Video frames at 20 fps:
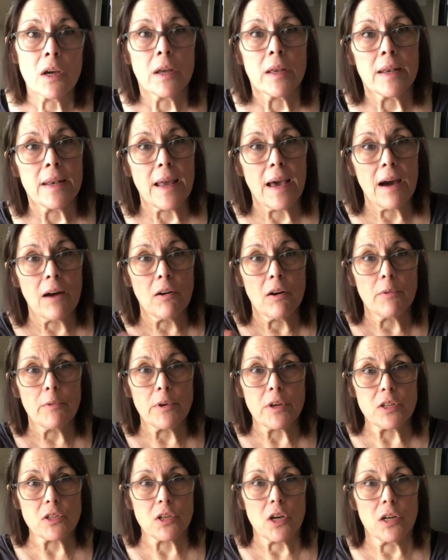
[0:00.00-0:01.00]
now I
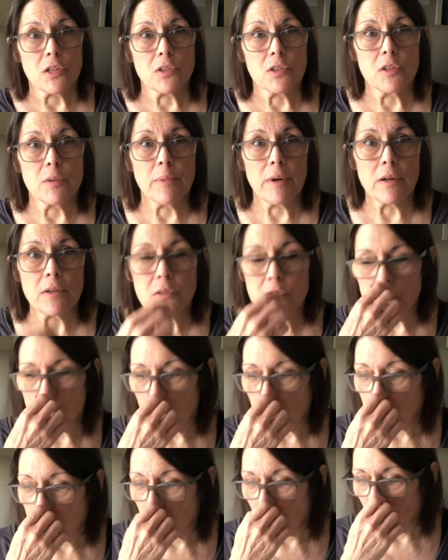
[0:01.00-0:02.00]
want to talk to you about
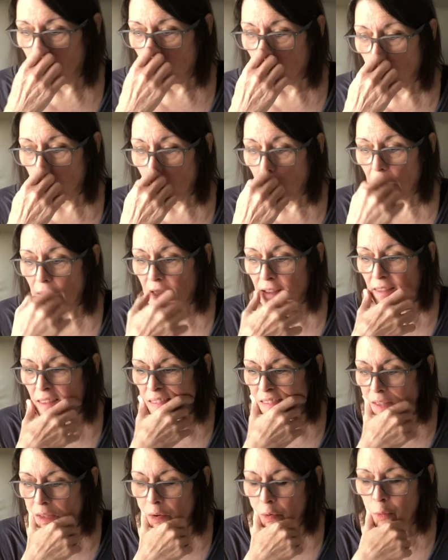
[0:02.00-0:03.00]
soap dough and why
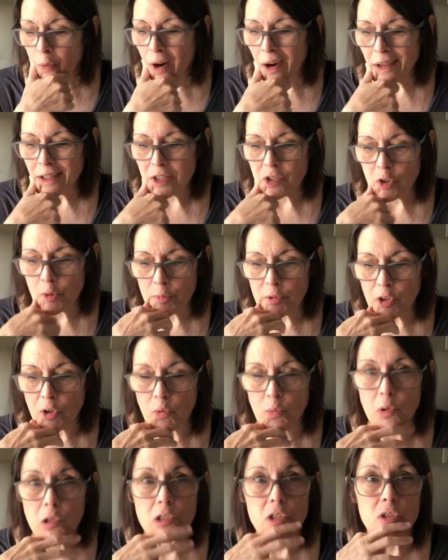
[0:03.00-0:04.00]
why soap
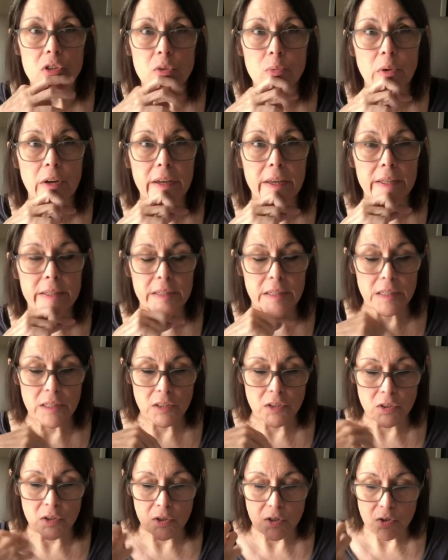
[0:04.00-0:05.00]
dough works the way it
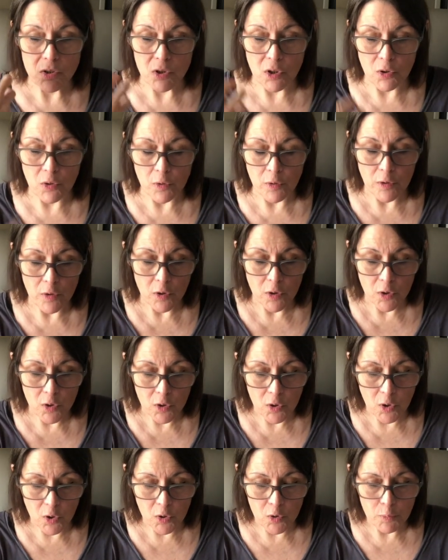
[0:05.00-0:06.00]
does. So
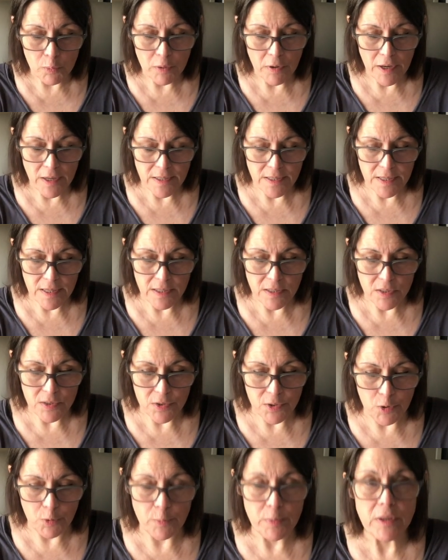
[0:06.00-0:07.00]
cold process
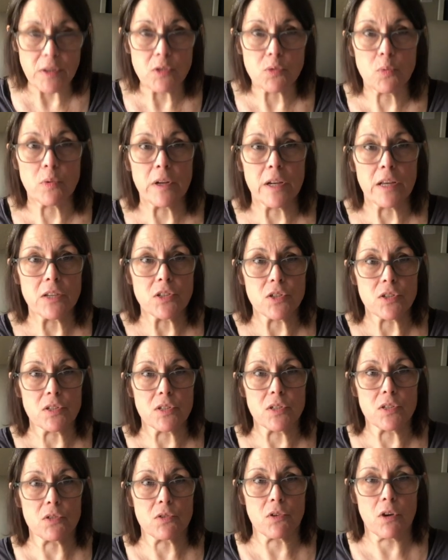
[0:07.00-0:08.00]
soap is what I just
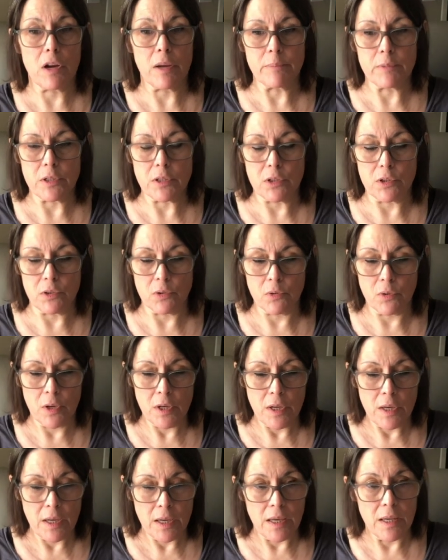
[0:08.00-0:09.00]
described to you.
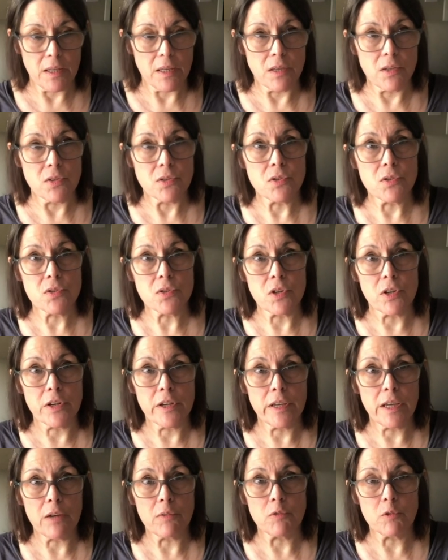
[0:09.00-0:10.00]
It is
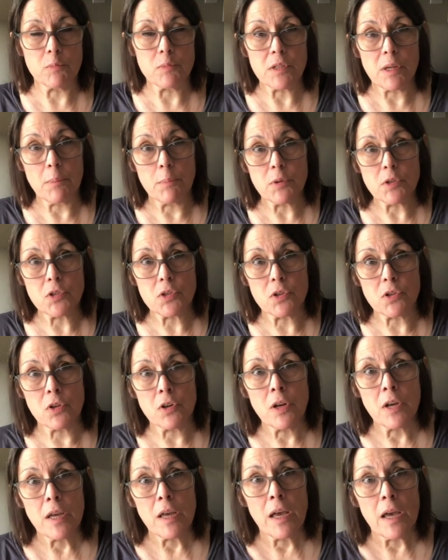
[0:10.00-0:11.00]
starting at room
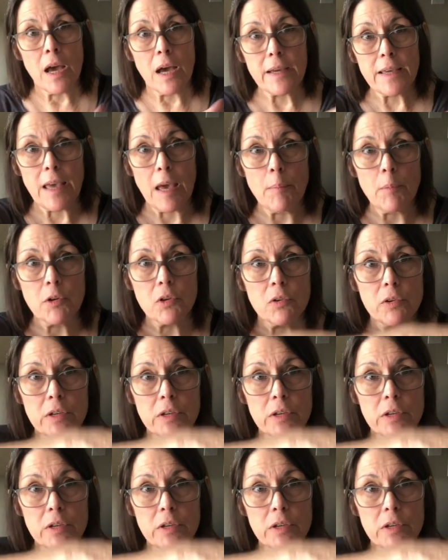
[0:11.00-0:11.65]
temperature, a chemical